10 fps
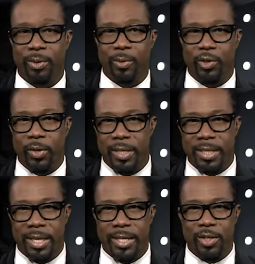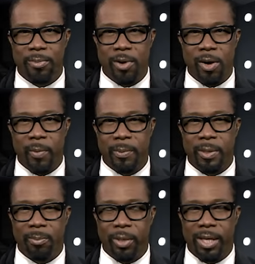Do join us again tomorrow when
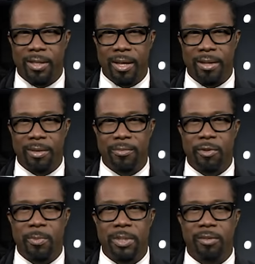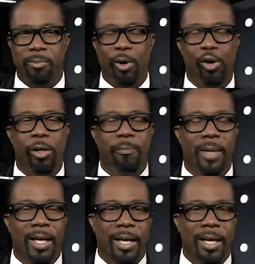we'll bring another informative program.